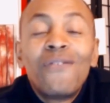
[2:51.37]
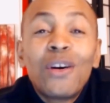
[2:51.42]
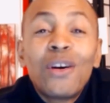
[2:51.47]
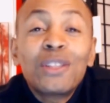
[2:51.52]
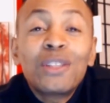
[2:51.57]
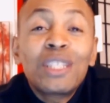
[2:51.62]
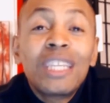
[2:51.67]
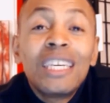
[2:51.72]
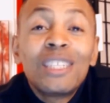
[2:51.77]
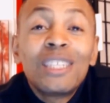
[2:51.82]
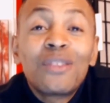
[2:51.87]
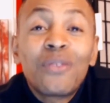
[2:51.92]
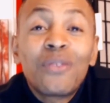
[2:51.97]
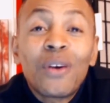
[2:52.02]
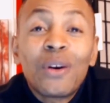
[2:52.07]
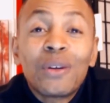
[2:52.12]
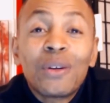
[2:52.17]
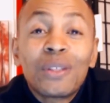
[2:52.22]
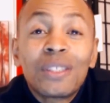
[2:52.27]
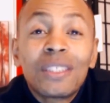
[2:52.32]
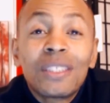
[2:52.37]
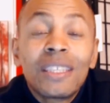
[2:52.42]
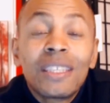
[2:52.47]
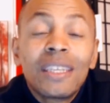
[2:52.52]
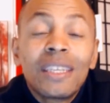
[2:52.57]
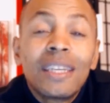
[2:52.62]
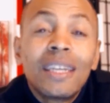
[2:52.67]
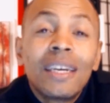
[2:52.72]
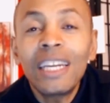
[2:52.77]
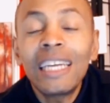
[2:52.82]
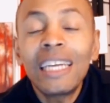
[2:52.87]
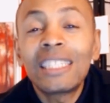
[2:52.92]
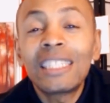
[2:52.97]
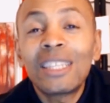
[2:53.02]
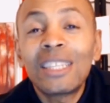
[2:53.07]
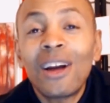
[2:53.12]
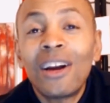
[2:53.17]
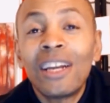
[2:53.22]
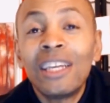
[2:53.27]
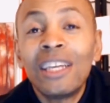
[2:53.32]
First things first, in order to get
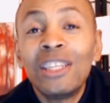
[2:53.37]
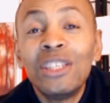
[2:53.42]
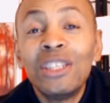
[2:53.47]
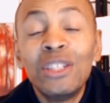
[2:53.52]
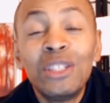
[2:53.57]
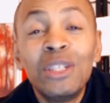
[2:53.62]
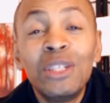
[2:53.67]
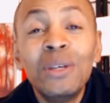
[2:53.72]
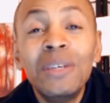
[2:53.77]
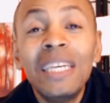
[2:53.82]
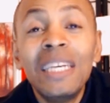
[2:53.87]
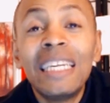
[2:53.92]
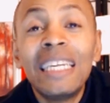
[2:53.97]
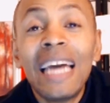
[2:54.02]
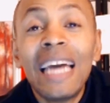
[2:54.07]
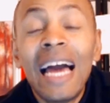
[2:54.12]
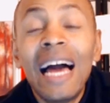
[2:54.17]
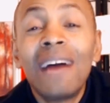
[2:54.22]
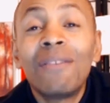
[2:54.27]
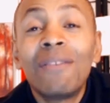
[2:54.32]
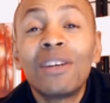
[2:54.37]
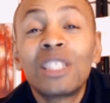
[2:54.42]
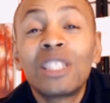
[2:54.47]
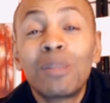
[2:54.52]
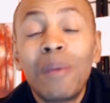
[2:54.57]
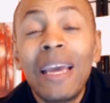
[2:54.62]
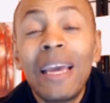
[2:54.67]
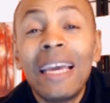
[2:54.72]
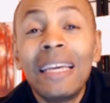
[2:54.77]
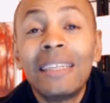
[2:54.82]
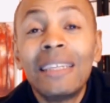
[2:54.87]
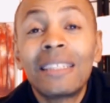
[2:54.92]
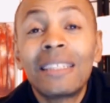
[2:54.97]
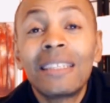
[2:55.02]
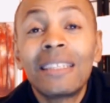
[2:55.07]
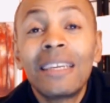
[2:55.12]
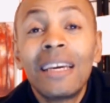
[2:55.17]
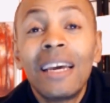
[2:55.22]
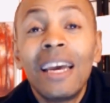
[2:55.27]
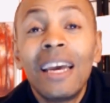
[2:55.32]
started, you do need to have a
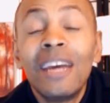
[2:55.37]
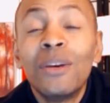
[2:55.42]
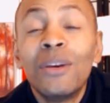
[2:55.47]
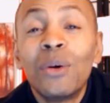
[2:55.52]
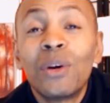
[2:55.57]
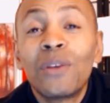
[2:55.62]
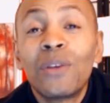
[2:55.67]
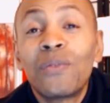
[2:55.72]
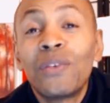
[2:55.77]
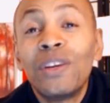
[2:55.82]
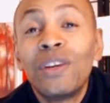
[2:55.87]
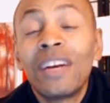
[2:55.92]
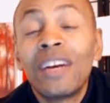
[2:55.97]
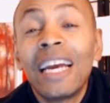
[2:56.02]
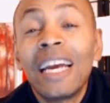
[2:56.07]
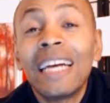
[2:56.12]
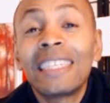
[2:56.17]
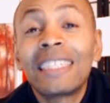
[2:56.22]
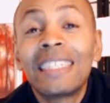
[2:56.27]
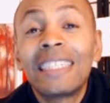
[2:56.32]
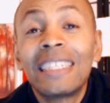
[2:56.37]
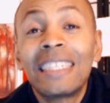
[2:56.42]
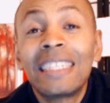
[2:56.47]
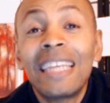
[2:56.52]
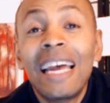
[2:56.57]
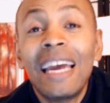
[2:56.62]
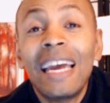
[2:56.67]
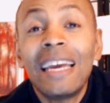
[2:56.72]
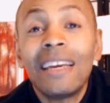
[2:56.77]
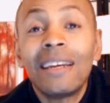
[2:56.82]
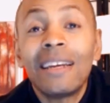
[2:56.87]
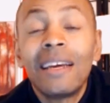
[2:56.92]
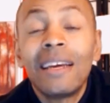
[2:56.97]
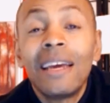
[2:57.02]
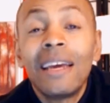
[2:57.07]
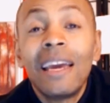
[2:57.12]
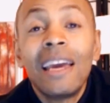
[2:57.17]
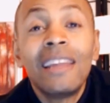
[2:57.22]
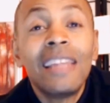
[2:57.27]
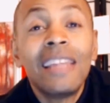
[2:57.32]
space in order for your guests to stay.
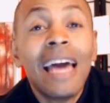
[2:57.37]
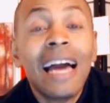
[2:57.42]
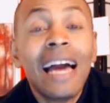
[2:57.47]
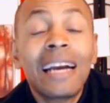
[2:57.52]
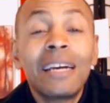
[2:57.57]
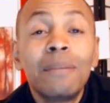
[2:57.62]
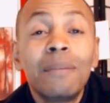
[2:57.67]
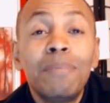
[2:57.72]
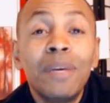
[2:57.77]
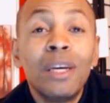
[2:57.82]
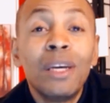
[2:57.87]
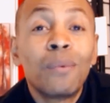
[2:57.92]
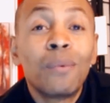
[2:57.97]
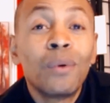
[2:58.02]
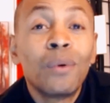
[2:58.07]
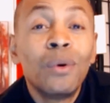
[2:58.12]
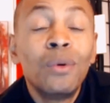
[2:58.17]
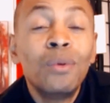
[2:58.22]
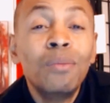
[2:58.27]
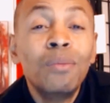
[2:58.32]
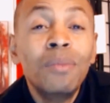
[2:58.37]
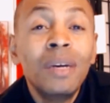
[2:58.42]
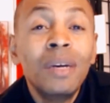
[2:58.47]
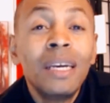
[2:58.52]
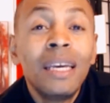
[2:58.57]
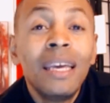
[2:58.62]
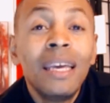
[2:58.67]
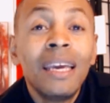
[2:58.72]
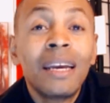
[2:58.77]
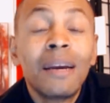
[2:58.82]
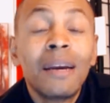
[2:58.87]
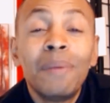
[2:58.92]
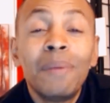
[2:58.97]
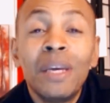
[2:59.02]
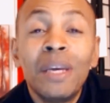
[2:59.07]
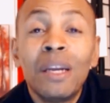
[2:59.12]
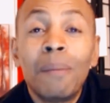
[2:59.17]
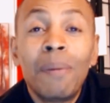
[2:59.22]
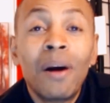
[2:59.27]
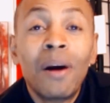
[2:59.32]
And that could be a room, it could
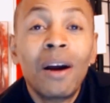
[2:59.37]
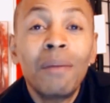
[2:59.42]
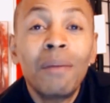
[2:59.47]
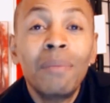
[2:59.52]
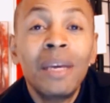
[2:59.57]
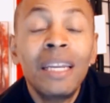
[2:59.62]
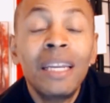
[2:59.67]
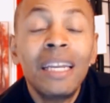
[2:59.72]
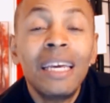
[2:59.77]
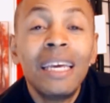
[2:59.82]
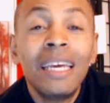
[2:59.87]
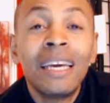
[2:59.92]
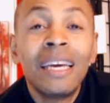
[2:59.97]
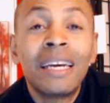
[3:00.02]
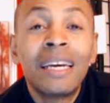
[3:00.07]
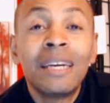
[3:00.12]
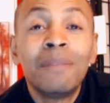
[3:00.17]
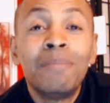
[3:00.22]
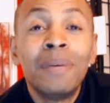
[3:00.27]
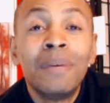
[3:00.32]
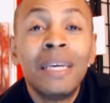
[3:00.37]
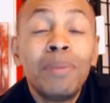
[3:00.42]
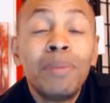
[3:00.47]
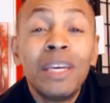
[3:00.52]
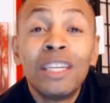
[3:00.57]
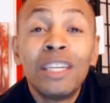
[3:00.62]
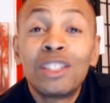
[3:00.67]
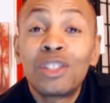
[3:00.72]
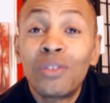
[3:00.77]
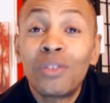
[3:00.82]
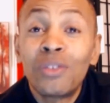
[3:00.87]
be an apartment, it could be a